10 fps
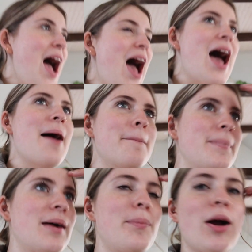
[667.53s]

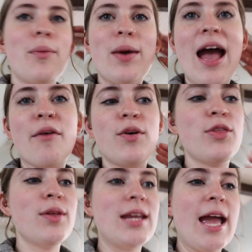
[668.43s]
Halfway
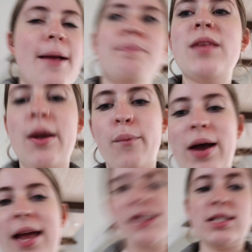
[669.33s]
through the day, I
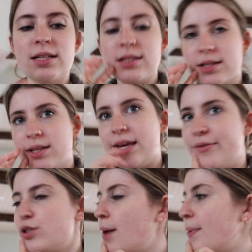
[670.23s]
went
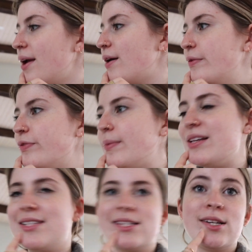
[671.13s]
gift shopping for my
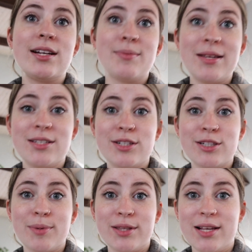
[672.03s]
sister because my
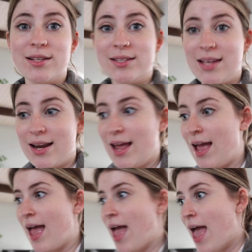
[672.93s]
sister's birthday is on Sunday.